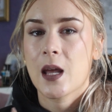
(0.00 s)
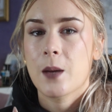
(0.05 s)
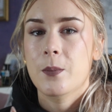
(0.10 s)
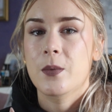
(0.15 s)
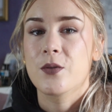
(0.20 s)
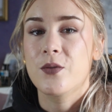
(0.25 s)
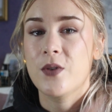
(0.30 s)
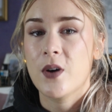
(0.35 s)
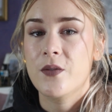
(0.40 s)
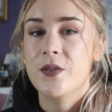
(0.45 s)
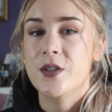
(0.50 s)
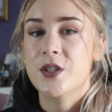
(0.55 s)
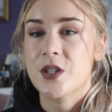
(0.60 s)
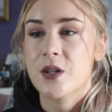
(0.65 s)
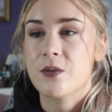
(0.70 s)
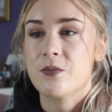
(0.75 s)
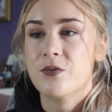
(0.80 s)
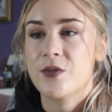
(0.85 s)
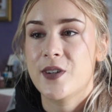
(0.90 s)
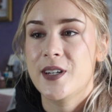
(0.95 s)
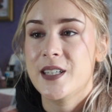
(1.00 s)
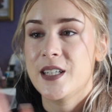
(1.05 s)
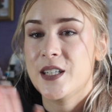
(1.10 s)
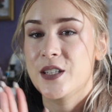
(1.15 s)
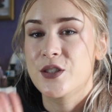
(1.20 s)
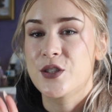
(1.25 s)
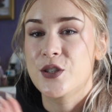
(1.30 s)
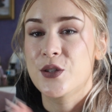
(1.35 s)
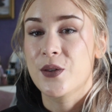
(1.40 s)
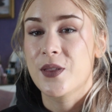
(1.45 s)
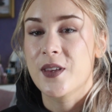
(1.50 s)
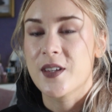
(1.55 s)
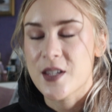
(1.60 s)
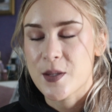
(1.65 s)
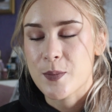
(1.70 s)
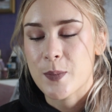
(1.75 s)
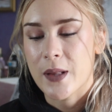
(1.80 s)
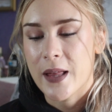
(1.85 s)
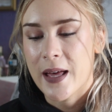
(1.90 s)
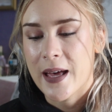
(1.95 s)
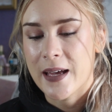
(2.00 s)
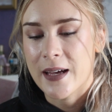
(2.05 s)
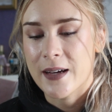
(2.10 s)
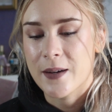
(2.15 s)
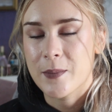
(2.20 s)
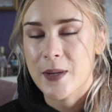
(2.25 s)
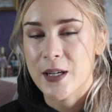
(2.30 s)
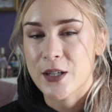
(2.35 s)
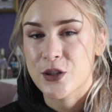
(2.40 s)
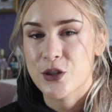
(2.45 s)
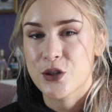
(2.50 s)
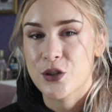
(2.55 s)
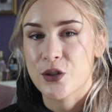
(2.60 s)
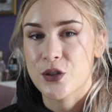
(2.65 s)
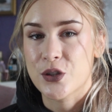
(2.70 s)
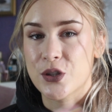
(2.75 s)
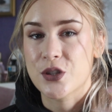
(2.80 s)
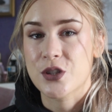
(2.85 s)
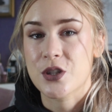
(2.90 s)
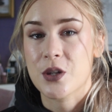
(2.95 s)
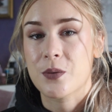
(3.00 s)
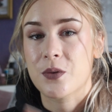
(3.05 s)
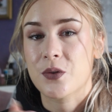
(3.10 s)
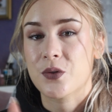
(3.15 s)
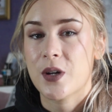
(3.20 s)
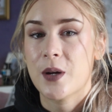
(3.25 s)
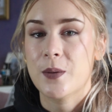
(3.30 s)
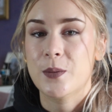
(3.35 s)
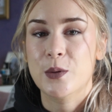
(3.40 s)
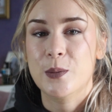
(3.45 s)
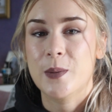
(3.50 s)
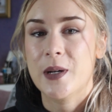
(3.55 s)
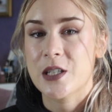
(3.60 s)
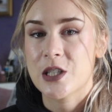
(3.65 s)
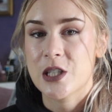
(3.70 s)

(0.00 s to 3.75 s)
Before we jump right into this player, make sure to subscribe to my